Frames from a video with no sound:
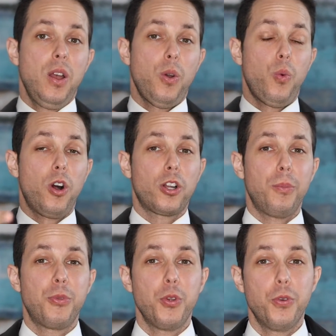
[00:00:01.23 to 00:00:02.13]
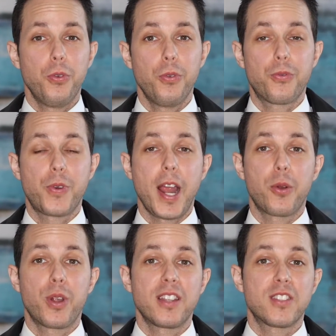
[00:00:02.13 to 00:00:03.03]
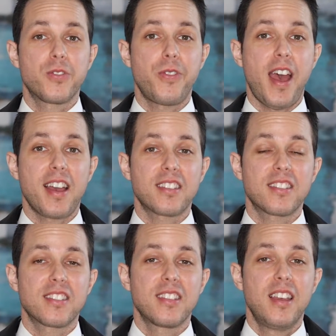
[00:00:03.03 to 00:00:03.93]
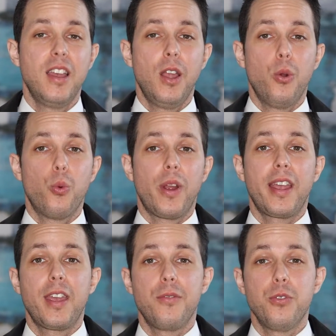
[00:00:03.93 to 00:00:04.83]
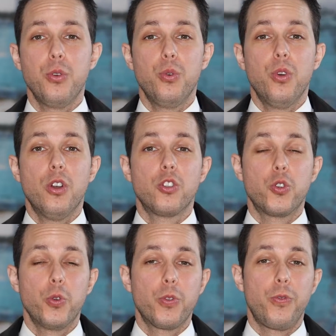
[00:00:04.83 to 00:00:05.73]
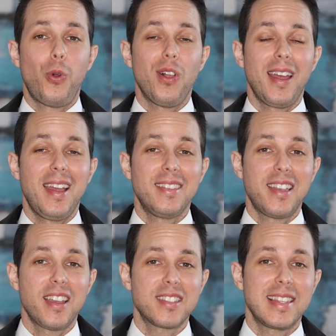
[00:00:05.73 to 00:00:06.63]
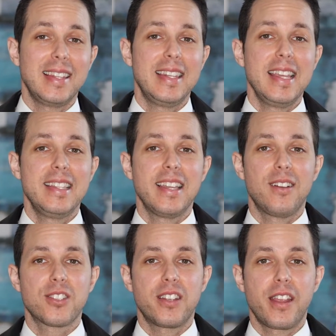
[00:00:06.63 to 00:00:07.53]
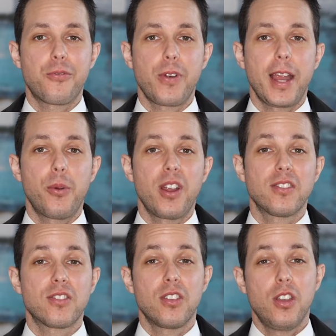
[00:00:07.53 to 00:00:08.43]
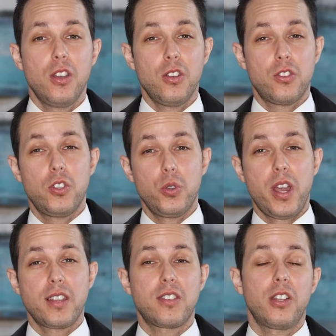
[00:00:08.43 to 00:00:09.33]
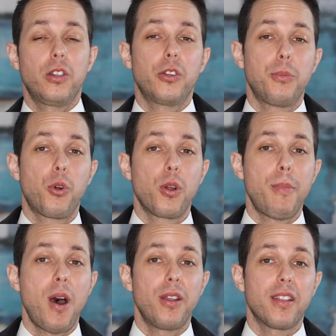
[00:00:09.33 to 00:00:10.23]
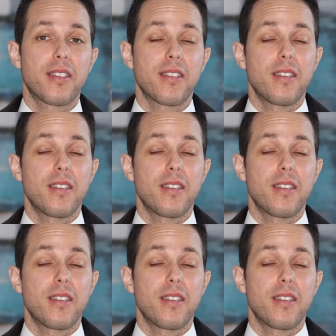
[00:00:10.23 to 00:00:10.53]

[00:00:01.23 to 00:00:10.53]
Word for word: Welcome to Fragrance Facts, where I give you truthful and tested details on a fragrance so you guys can learn more about it.